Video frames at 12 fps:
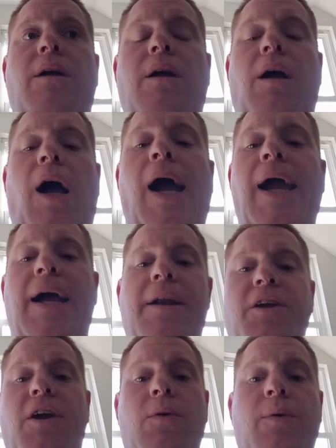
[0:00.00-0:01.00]
I had to
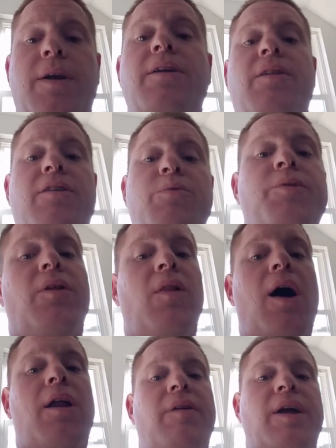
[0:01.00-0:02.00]
go into this with a lot
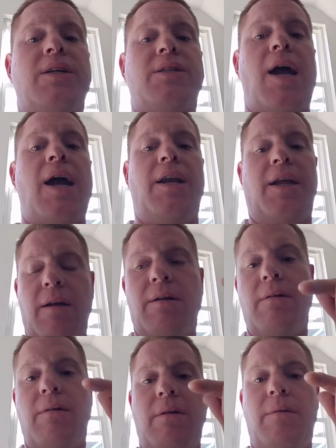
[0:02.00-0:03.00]
of anxiety
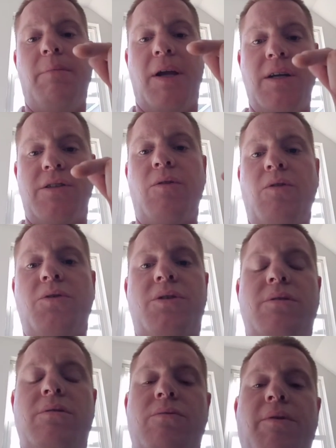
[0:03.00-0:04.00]
because of those
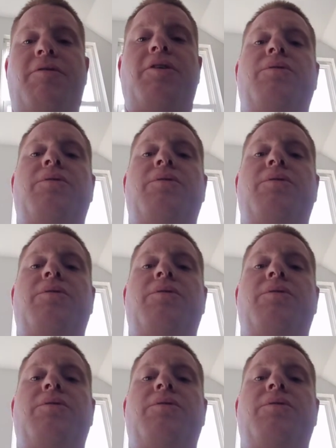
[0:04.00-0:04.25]
reviews.